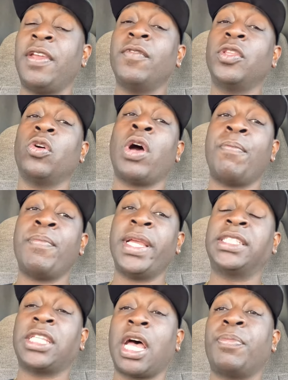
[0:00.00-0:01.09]
Even though I may
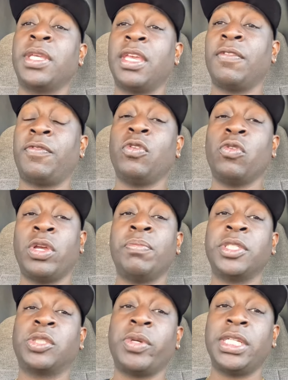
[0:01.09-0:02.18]
stop and get fuel in
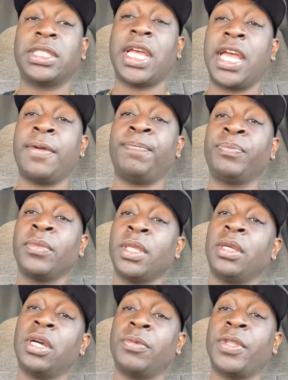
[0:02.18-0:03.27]
between time,
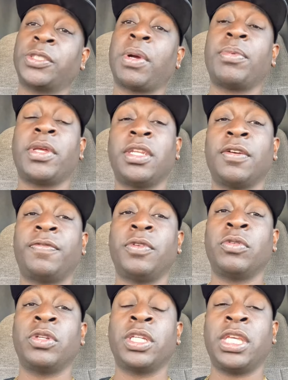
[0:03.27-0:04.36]
that's probably enough
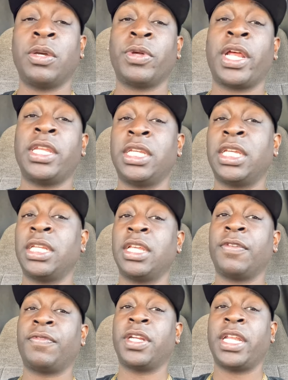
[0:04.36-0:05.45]
fuel to get what I need to get
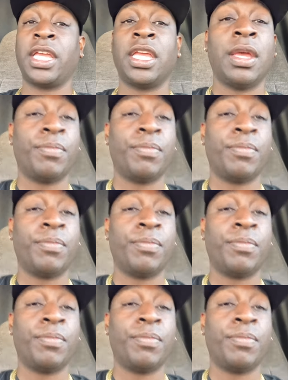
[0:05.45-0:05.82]
done for the day.